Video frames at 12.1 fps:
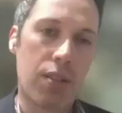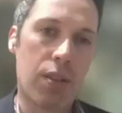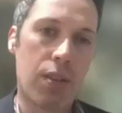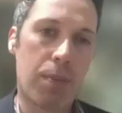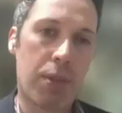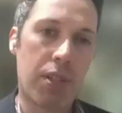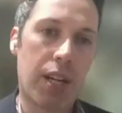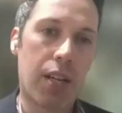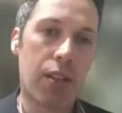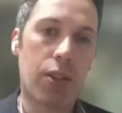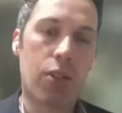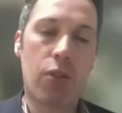to
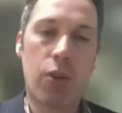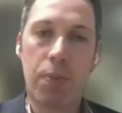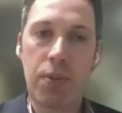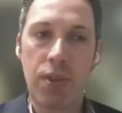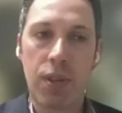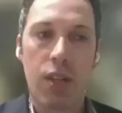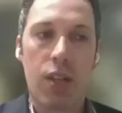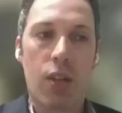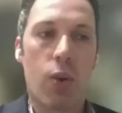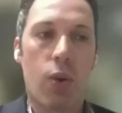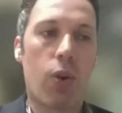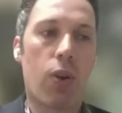particular groups
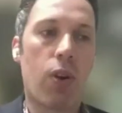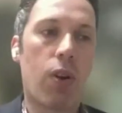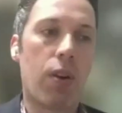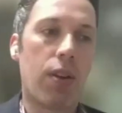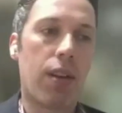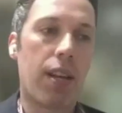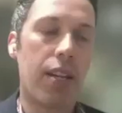or